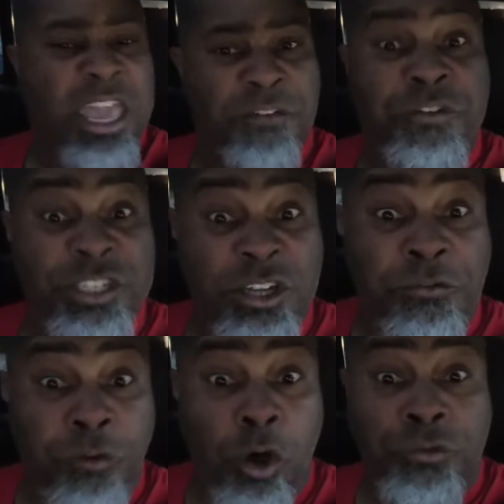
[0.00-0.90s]
If it's the
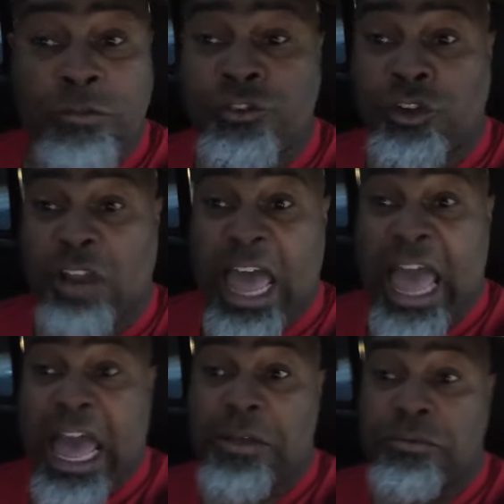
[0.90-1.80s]
4th of
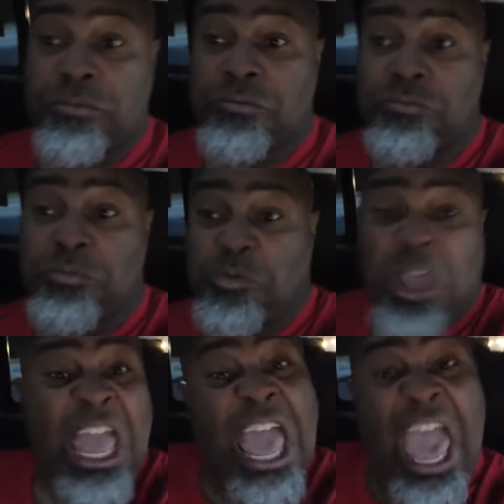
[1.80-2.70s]
July,
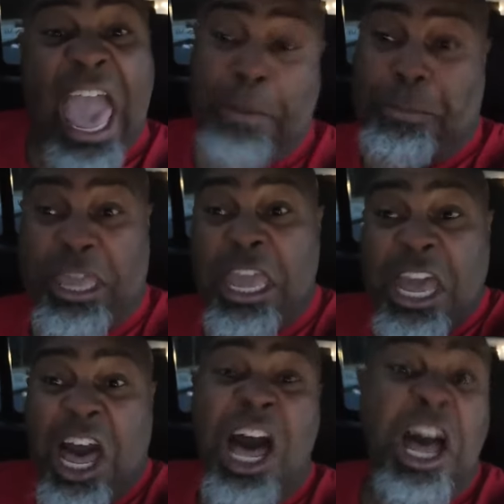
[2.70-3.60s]
Happy
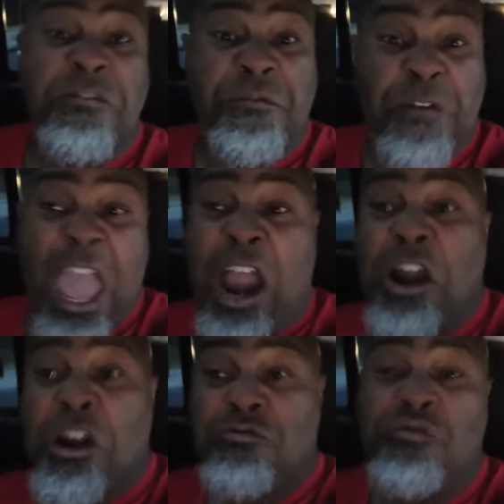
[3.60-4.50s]

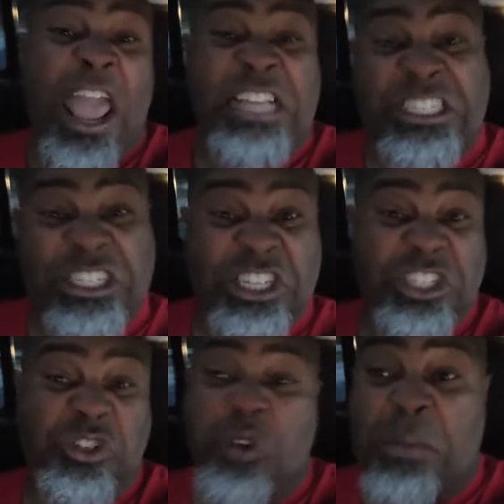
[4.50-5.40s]
Unfair Racist
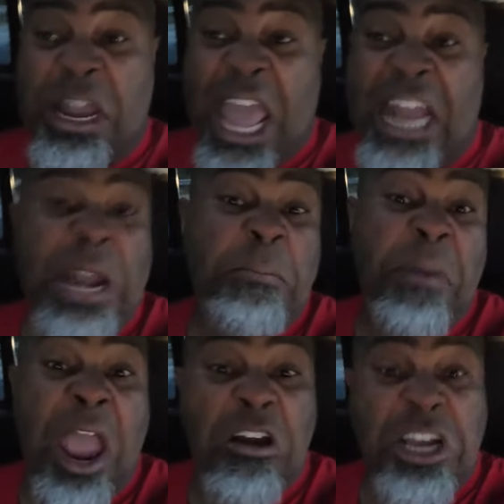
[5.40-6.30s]
Discriminated
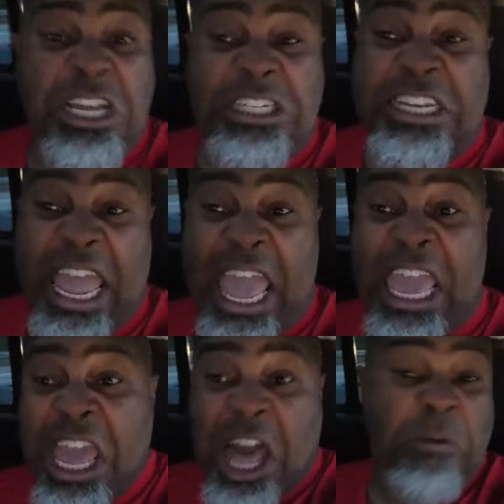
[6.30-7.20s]
America
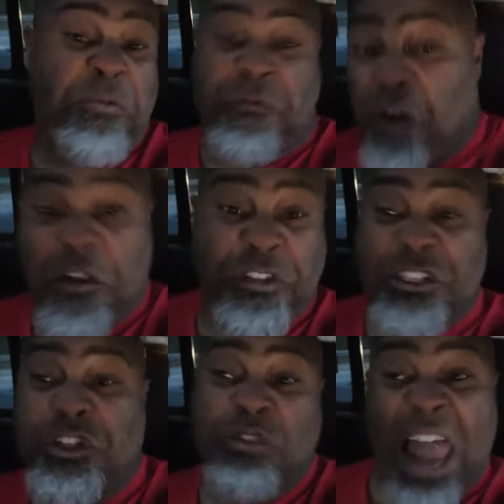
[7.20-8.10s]
Day. 4th
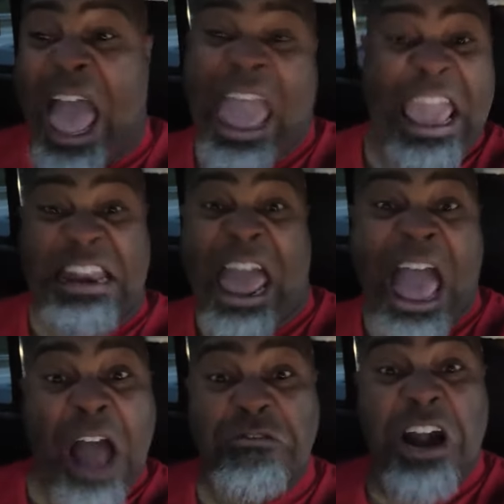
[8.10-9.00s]
of July ain't
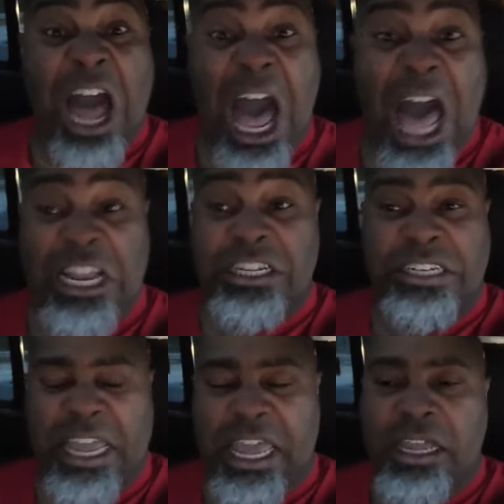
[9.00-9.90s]
our
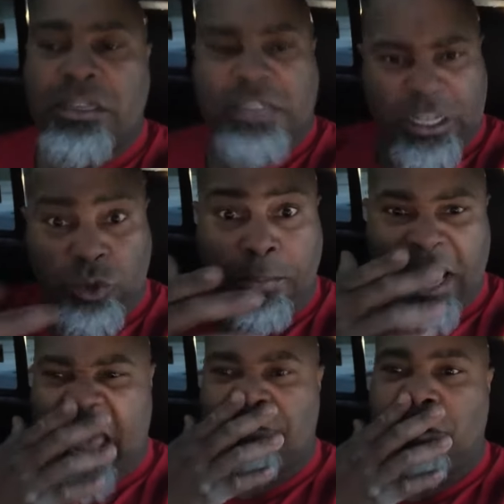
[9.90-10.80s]
holiday. That's what
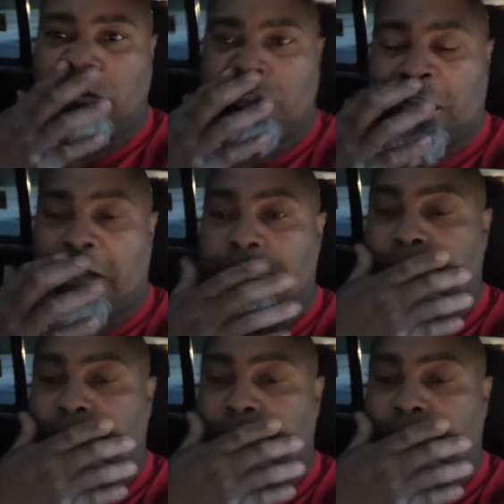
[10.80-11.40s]
black folks say.